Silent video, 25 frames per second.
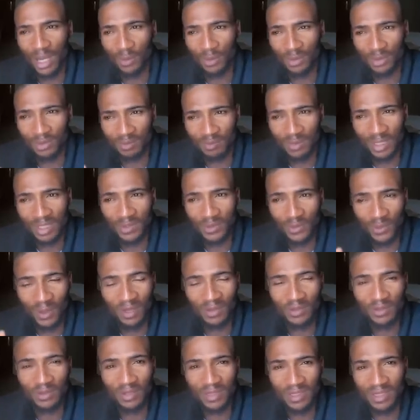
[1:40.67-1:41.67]
I was made to
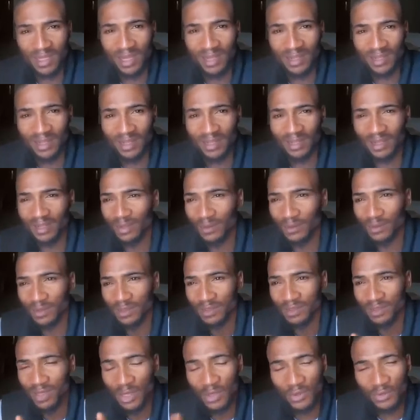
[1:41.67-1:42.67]
understand that there
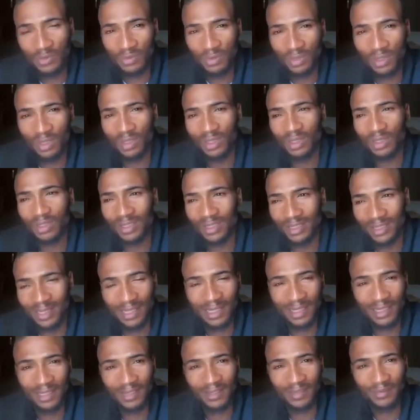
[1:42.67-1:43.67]
was no
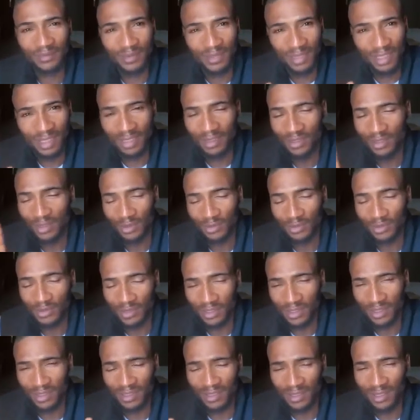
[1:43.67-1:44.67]
need of seeing
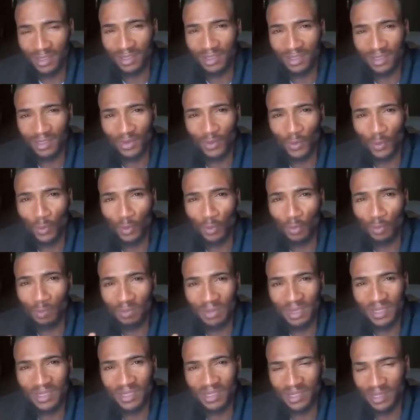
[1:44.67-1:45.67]
Dr. Zakir Naik or
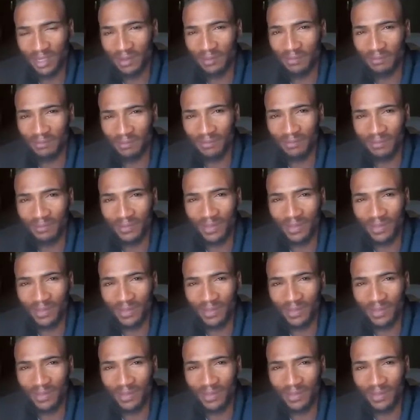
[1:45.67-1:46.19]
meeting him.